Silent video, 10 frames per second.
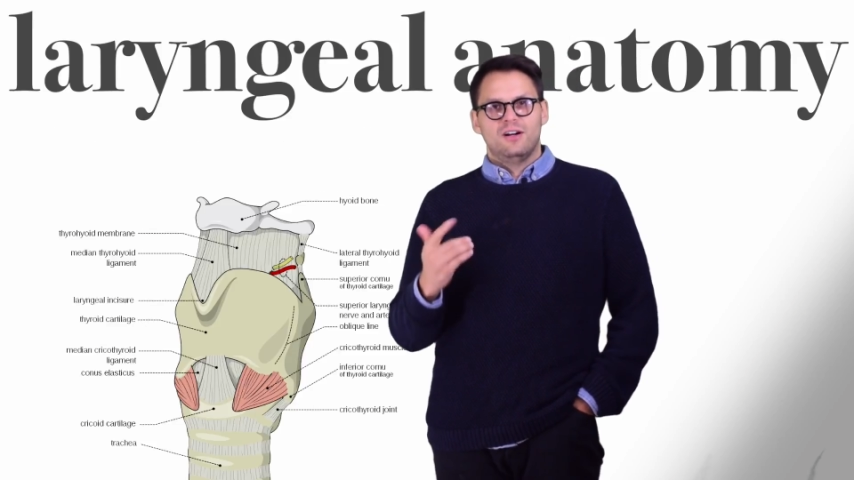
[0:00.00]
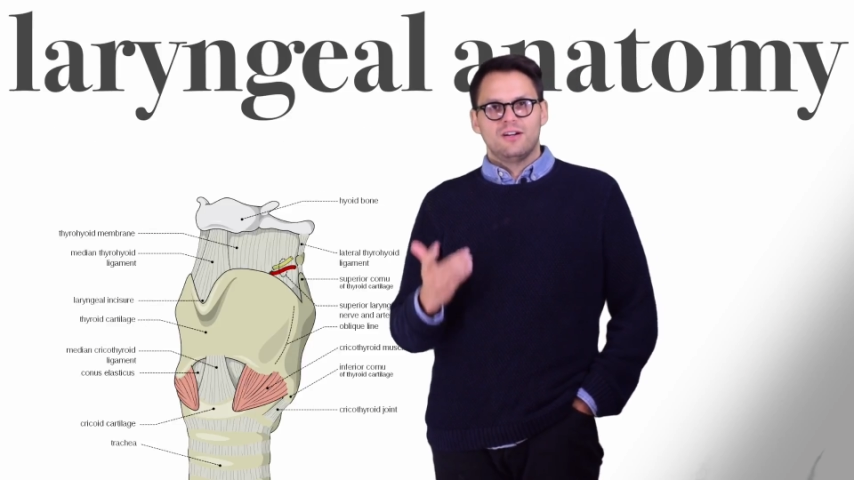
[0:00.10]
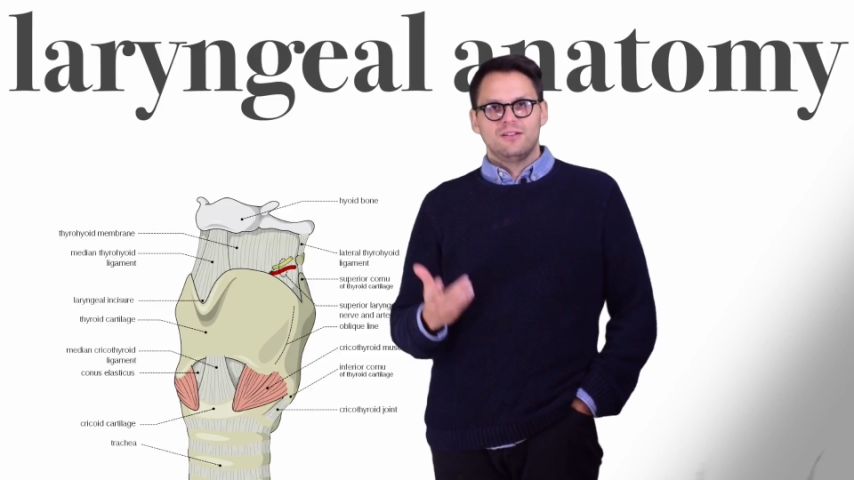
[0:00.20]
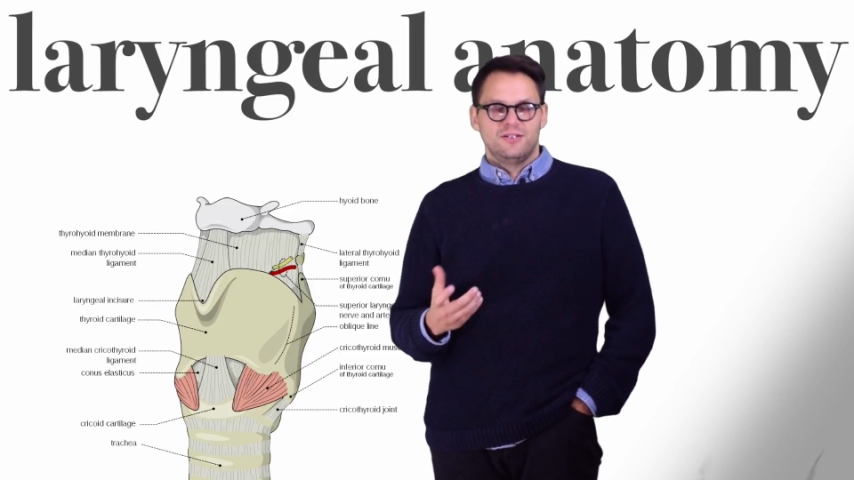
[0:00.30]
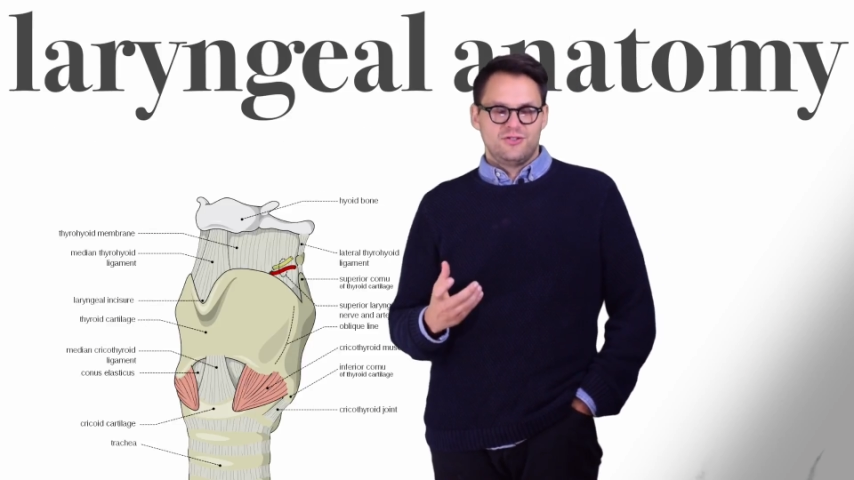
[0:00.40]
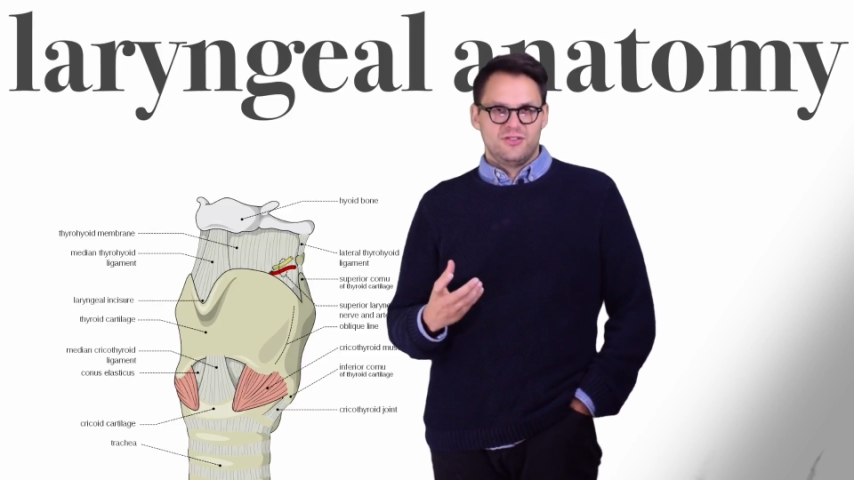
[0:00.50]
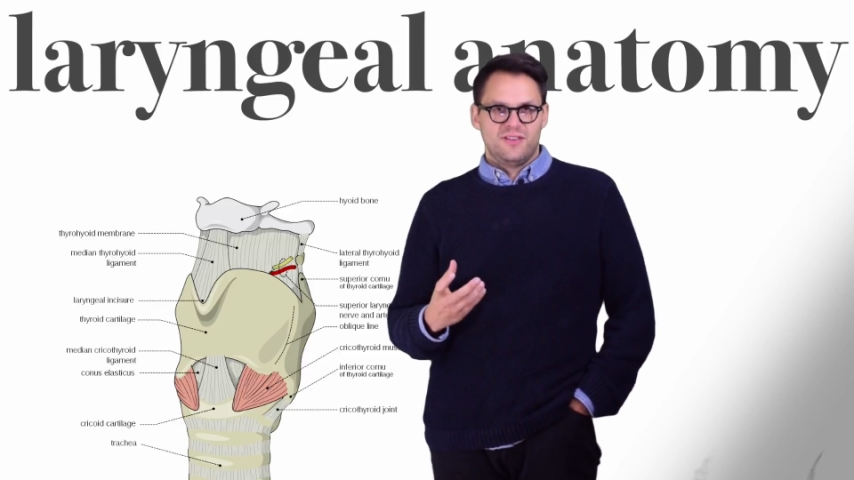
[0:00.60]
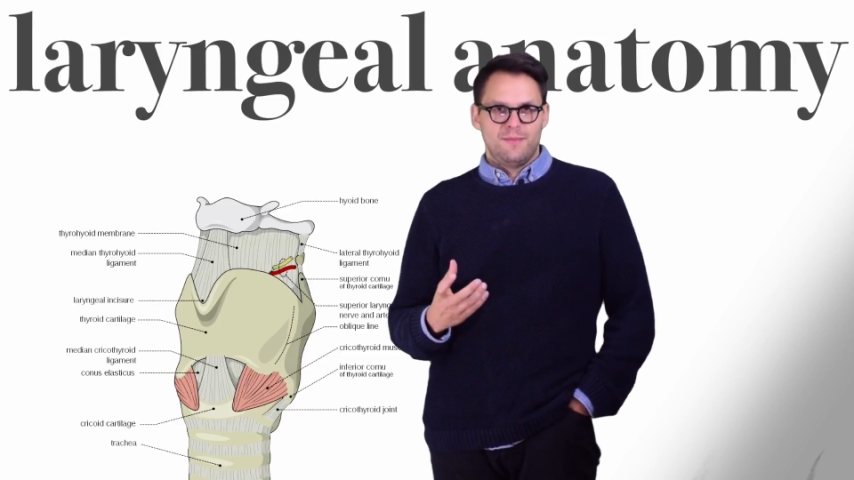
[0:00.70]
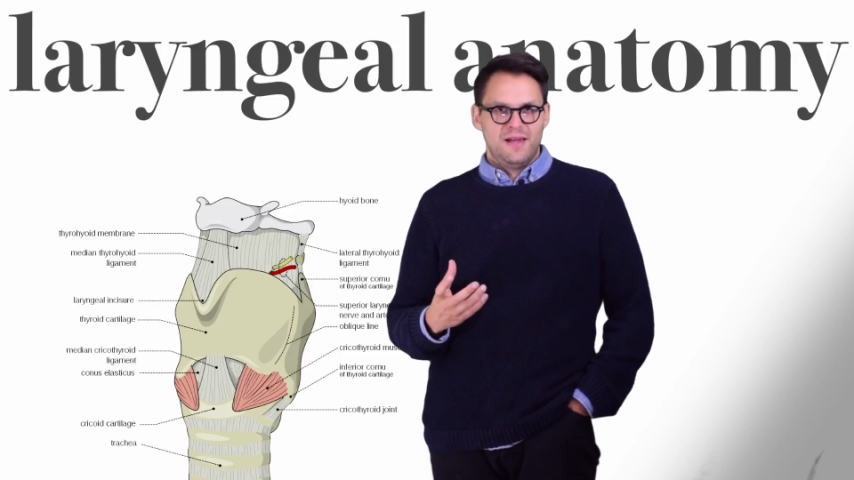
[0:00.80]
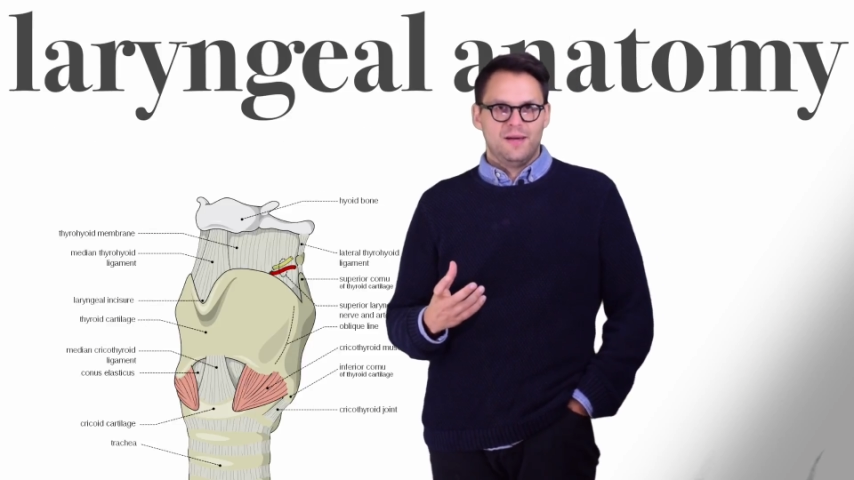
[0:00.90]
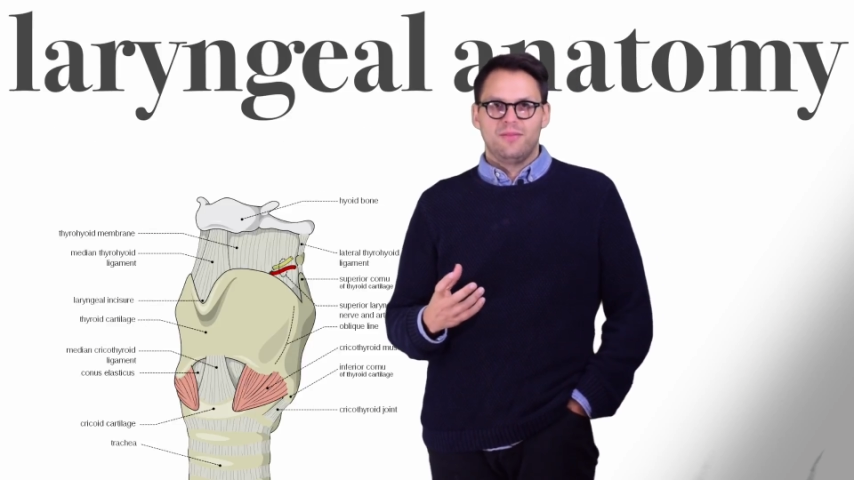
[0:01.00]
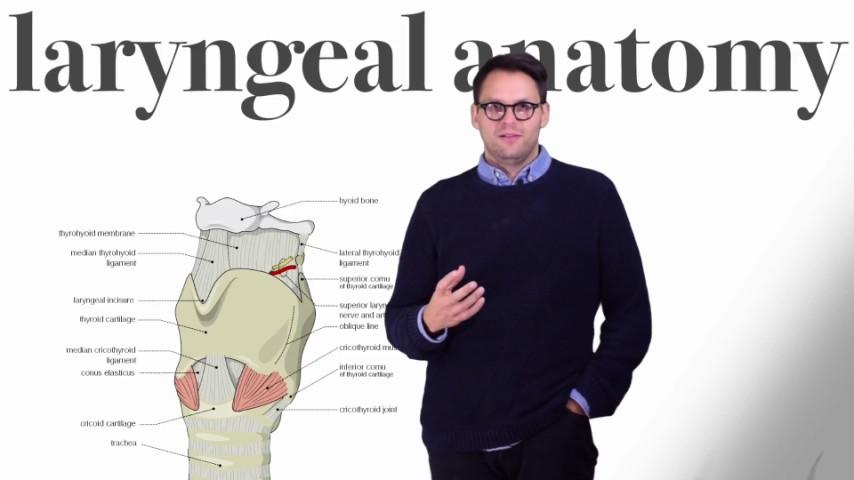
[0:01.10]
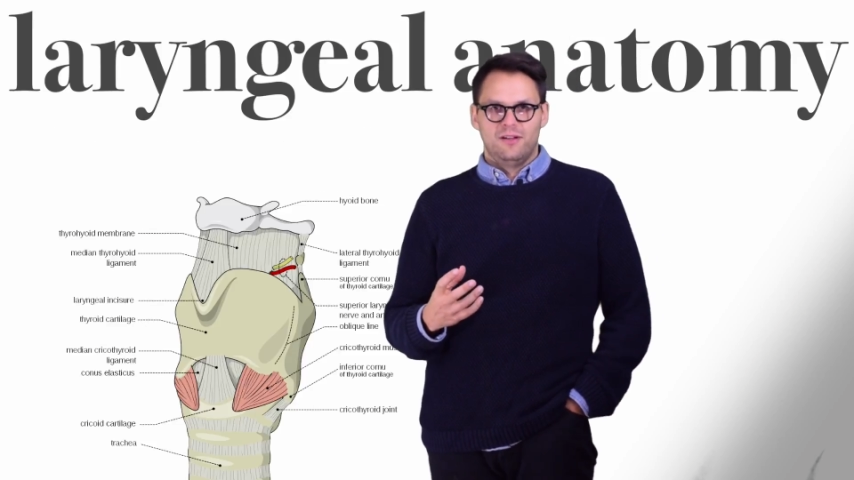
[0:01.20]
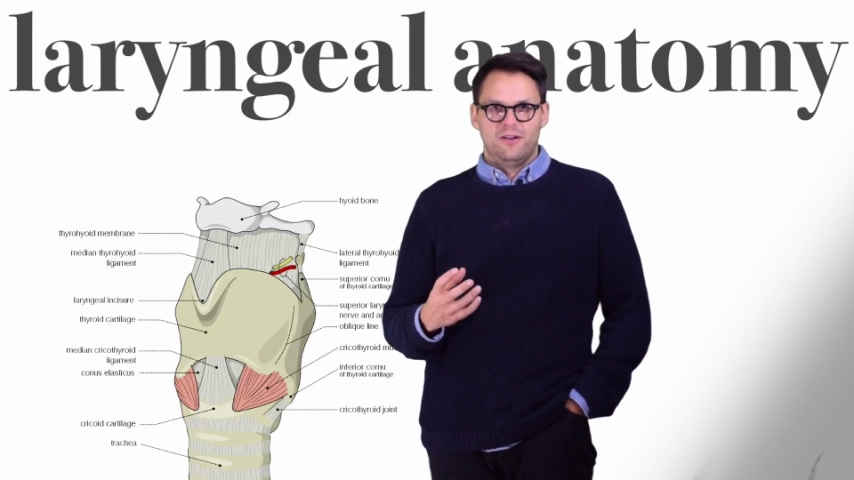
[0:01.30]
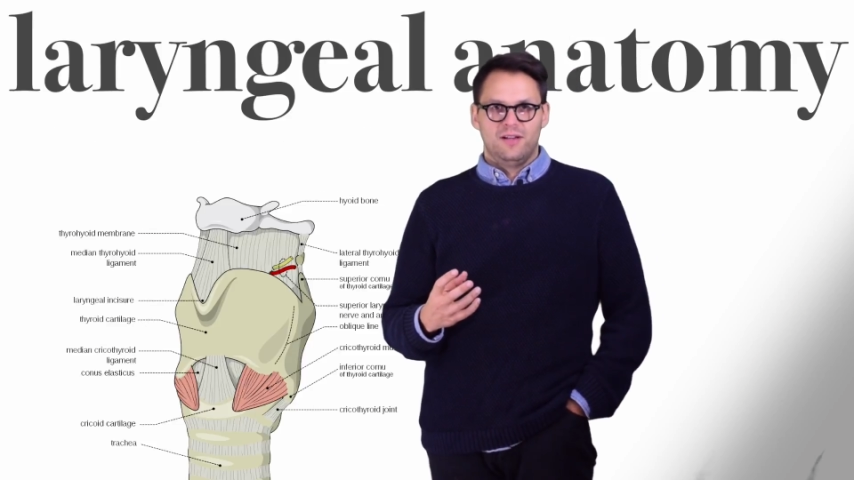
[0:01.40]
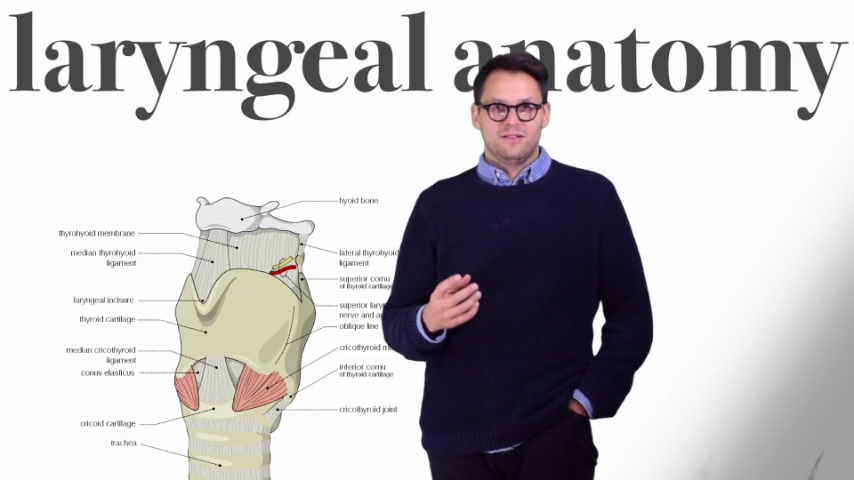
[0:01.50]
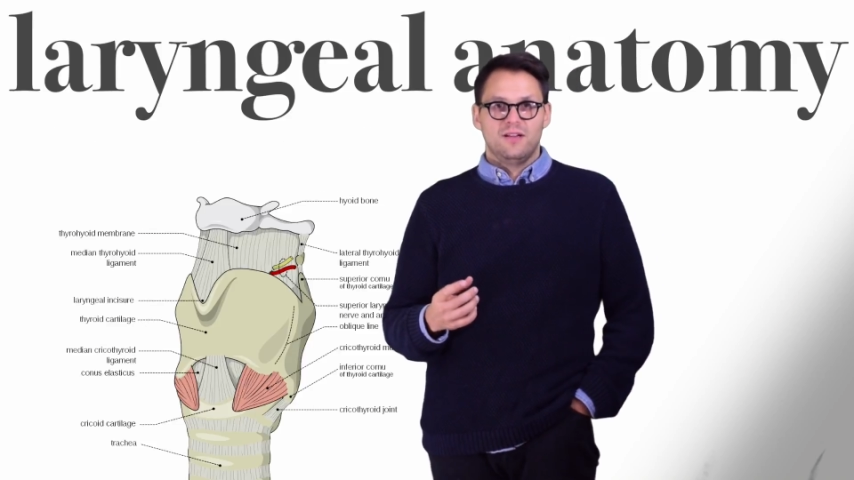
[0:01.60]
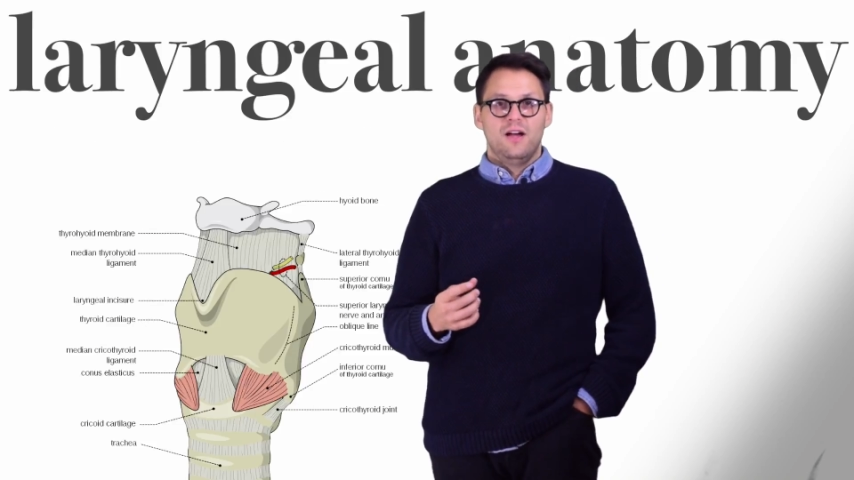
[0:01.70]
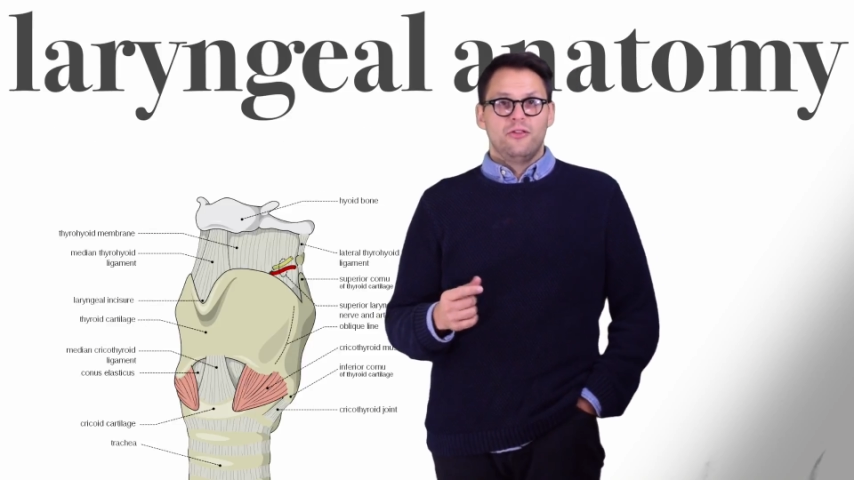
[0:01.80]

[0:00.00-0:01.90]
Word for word: cartilages that make up the larynx,